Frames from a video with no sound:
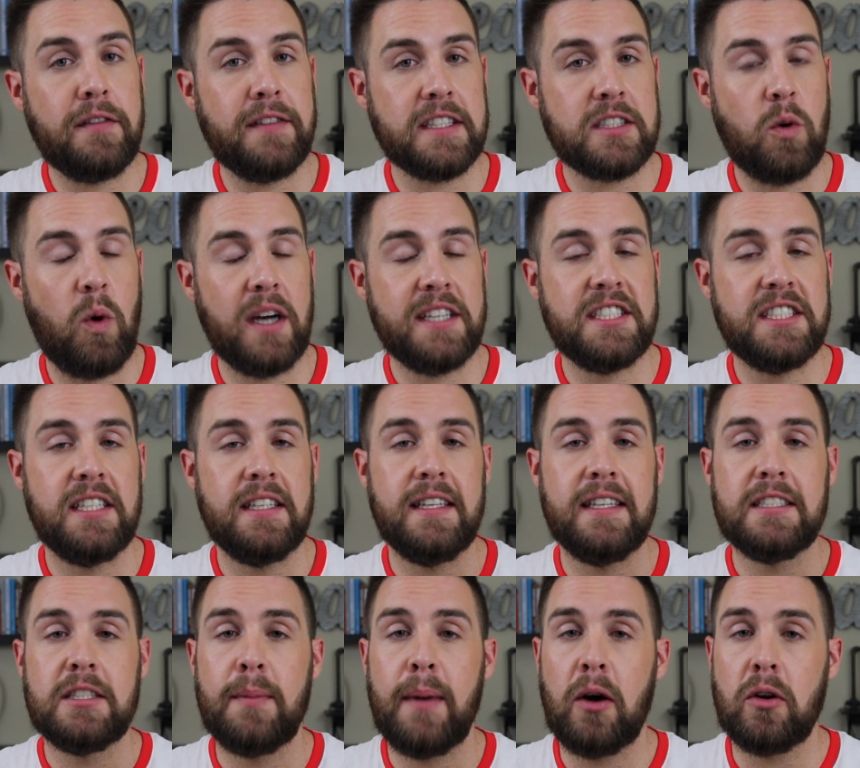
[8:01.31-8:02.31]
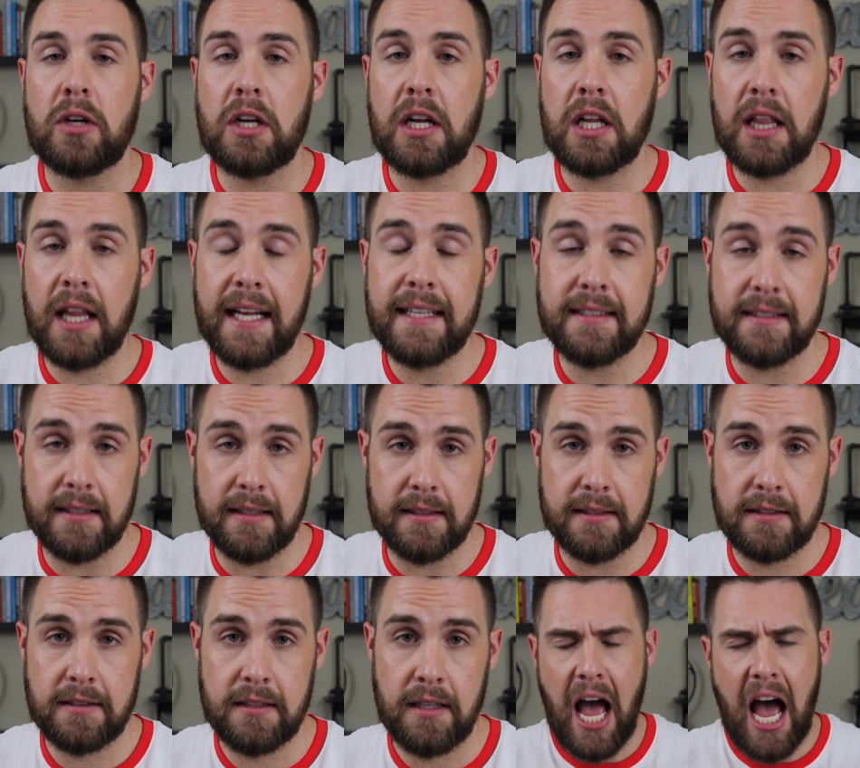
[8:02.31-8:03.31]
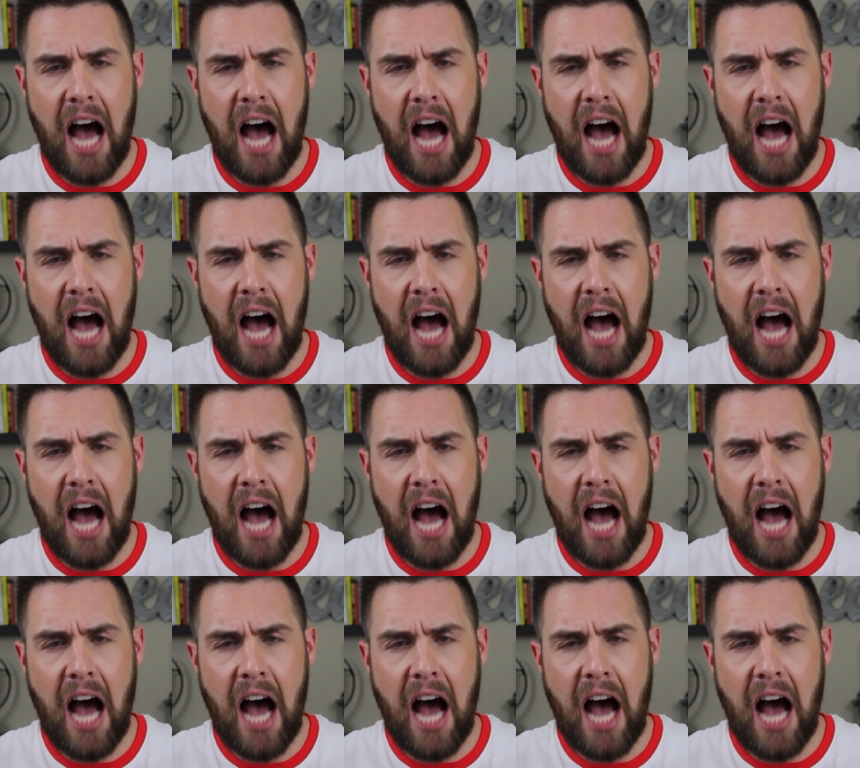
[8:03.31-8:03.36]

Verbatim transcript: of this question is about cleanses.